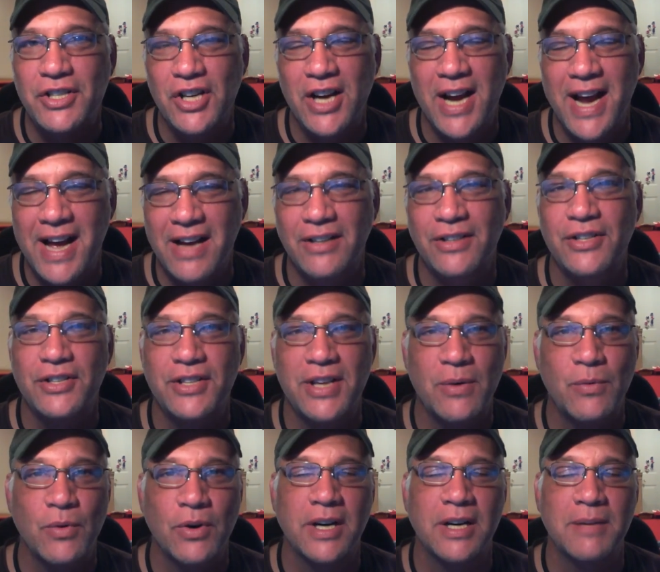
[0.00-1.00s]
challenge
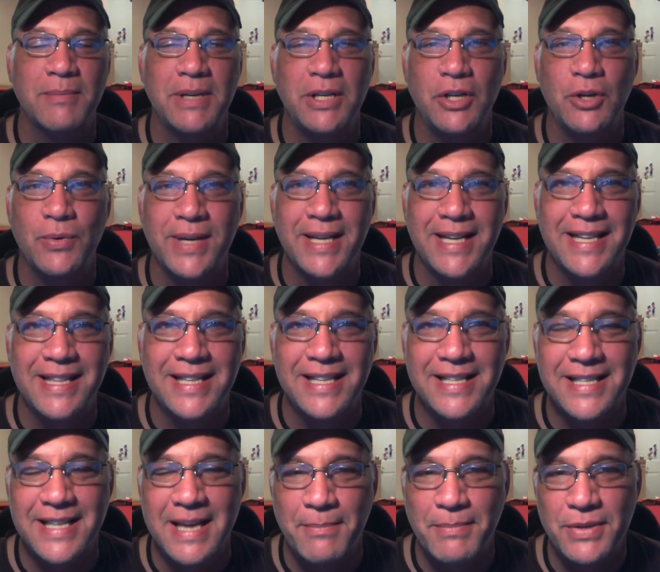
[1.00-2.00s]
that we're going to be doing in
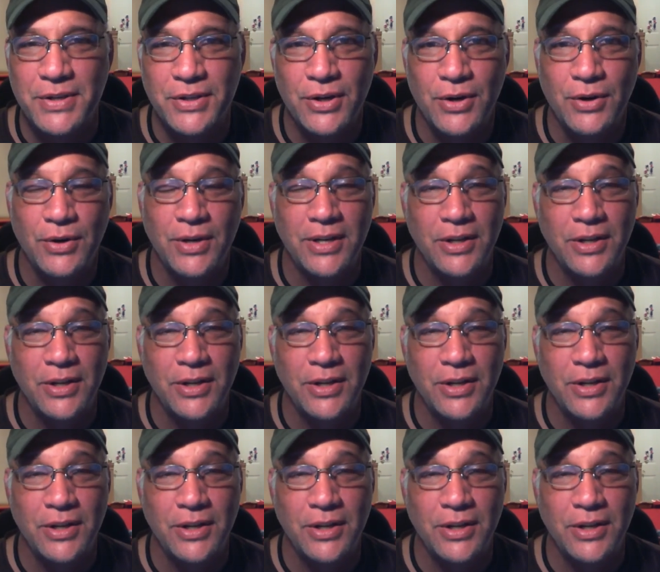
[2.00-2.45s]
this episode.